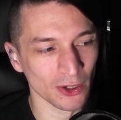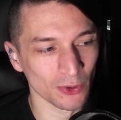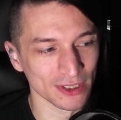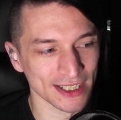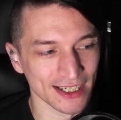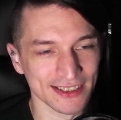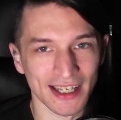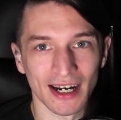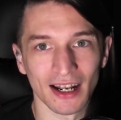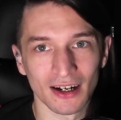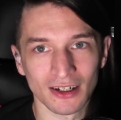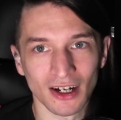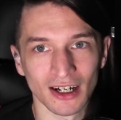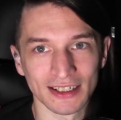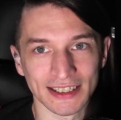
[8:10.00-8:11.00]
no one takes that out of
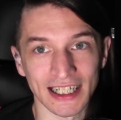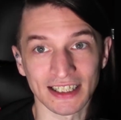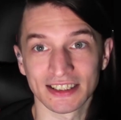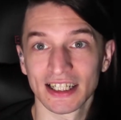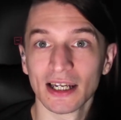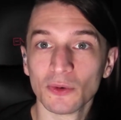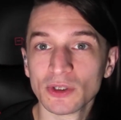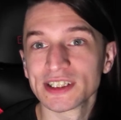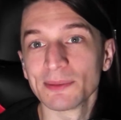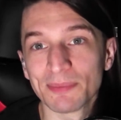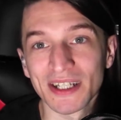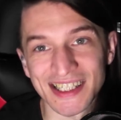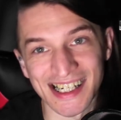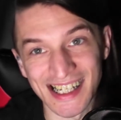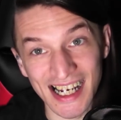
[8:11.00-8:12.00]
context. It was a
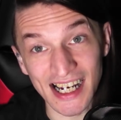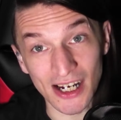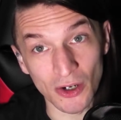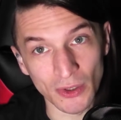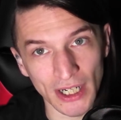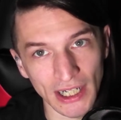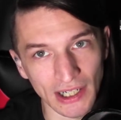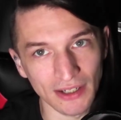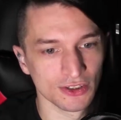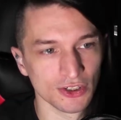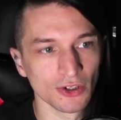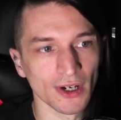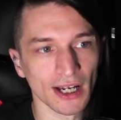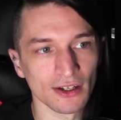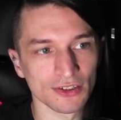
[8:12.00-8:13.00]
busy day, okay?
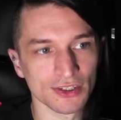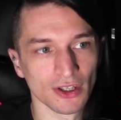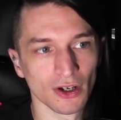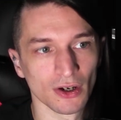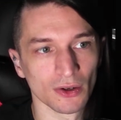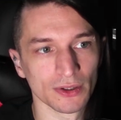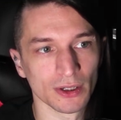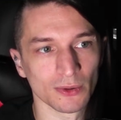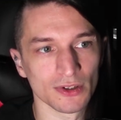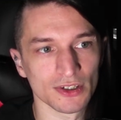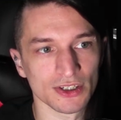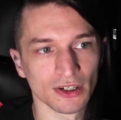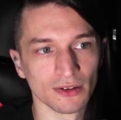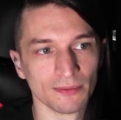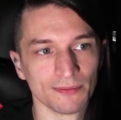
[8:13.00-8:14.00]
2 house though,
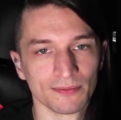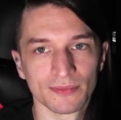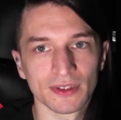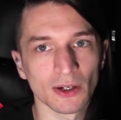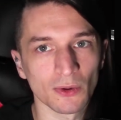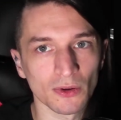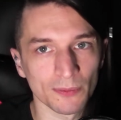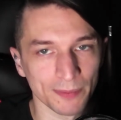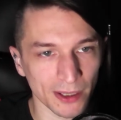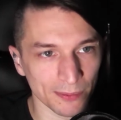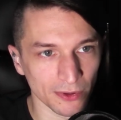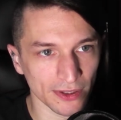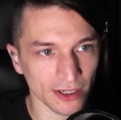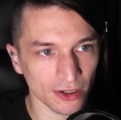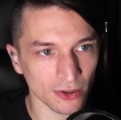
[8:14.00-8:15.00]
there were
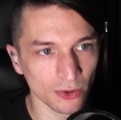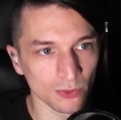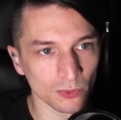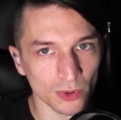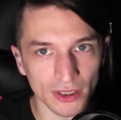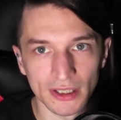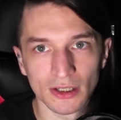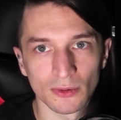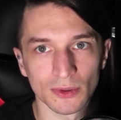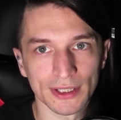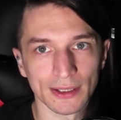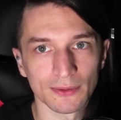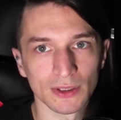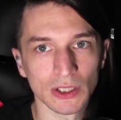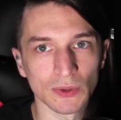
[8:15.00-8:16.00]
people there who really knew what
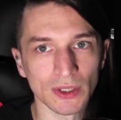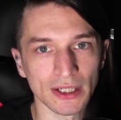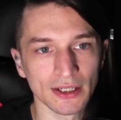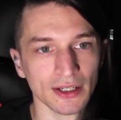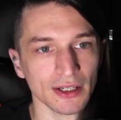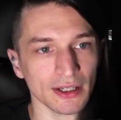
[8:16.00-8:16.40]
they were doing.